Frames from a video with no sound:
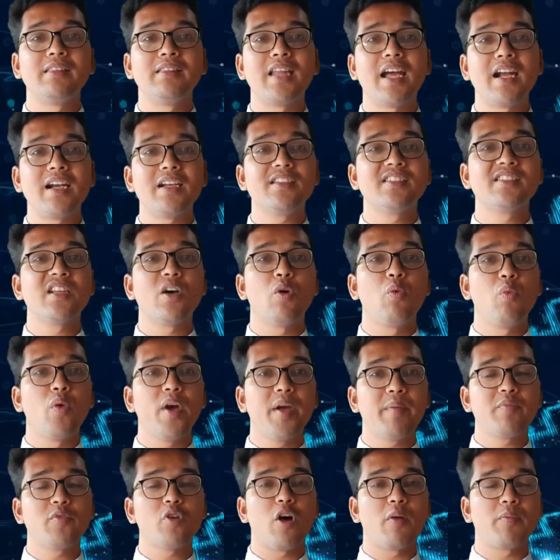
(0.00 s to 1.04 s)
that is the
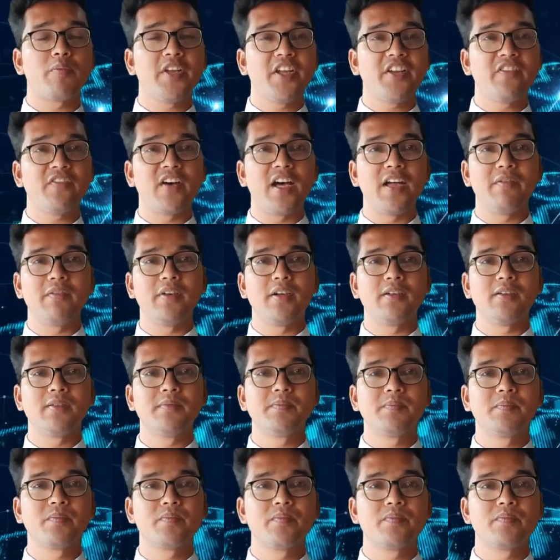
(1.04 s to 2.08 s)
web optic fiber.
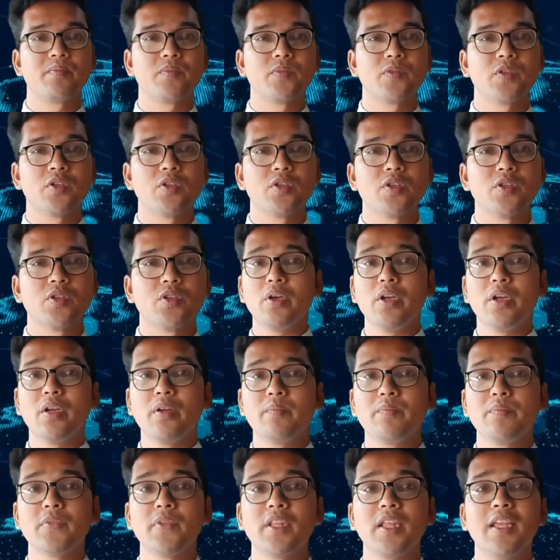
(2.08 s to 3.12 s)

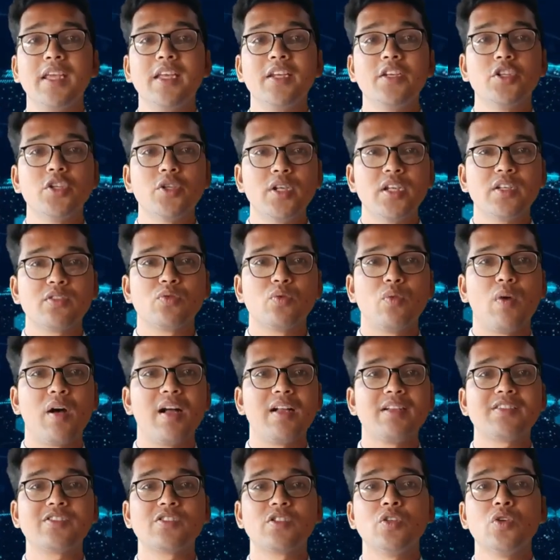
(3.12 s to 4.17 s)
In today's
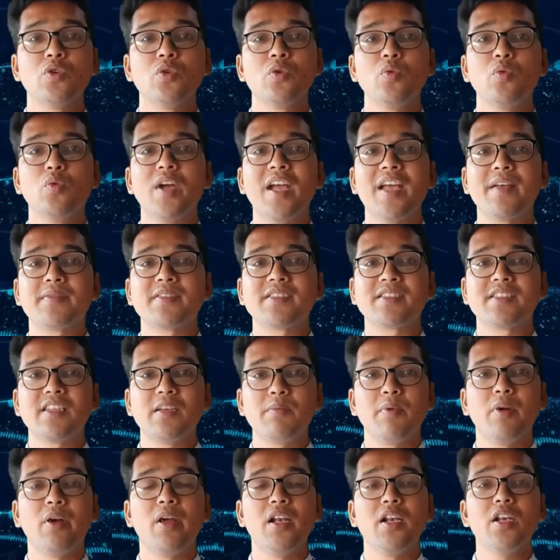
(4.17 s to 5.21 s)
world, we have
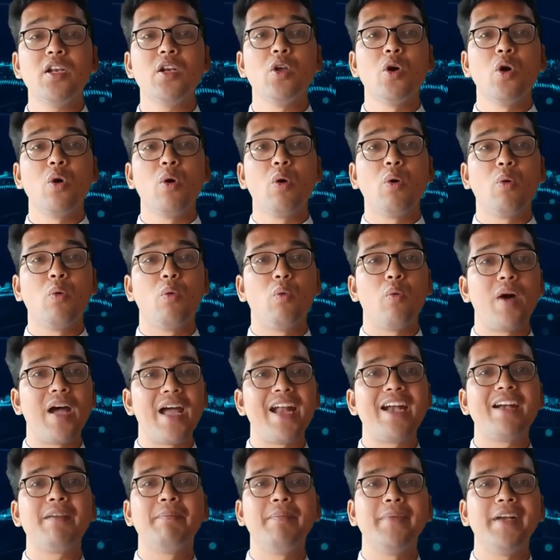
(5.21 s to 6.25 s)
several
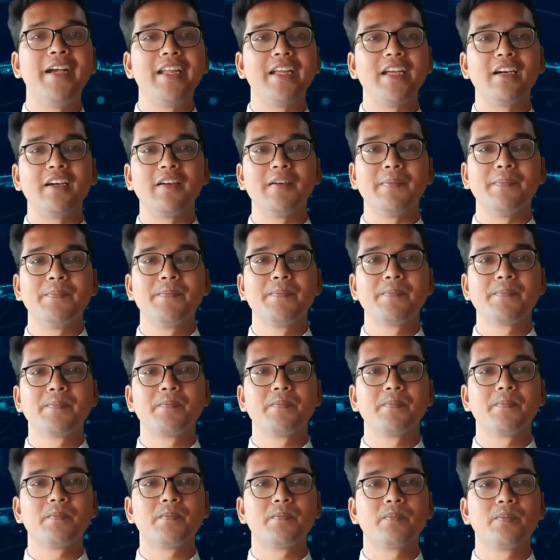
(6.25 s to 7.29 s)
wired media
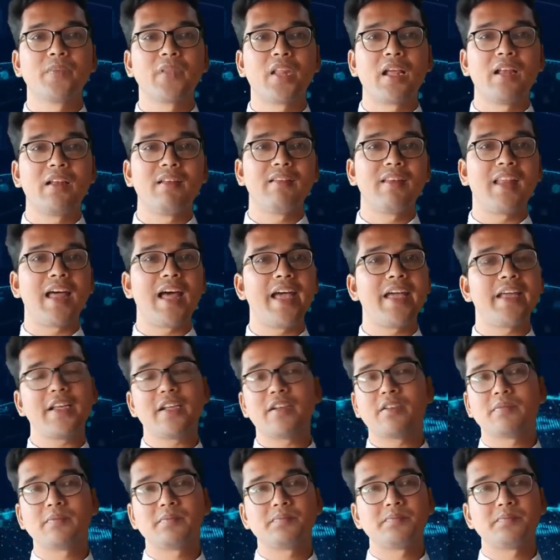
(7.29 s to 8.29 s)
like